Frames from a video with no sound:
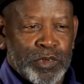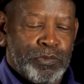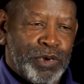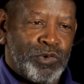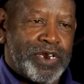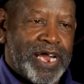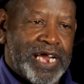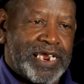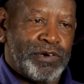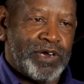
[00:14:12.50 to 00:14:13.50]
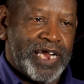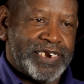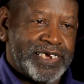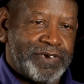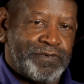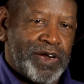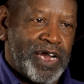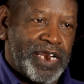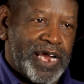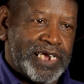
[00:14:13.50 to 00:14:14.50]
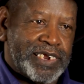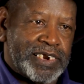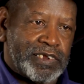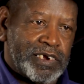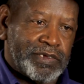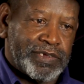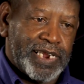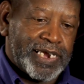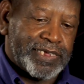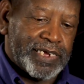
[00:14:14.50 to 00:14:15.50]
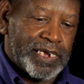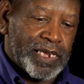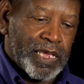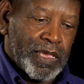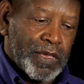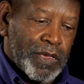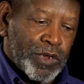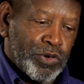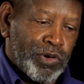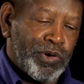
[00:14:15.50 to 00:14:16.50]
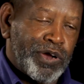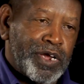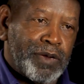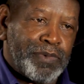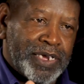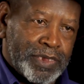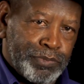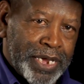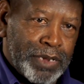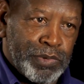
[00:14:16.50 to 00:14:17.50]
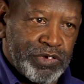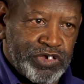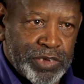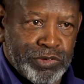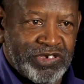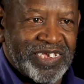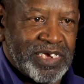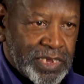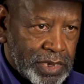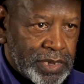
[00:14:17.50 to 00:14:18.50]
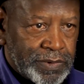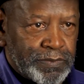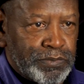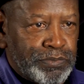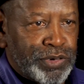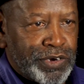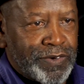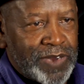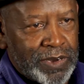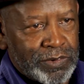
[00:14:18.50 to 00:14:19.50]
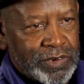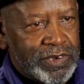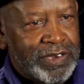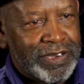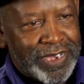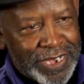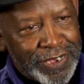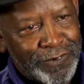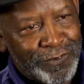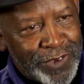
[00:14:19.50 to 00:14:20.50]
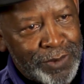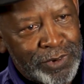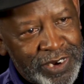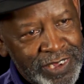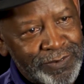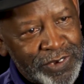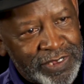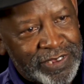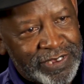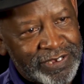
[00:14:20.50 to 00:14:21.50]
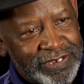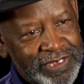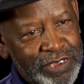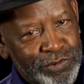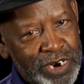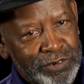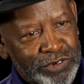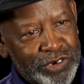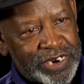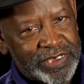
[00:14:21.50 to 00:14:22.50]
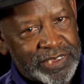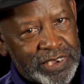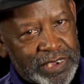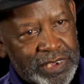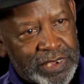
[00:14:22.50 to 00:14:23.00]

But what I did find out, that because like I say, growing up as a baby, she was still part of our family living. That's what I was trying to say.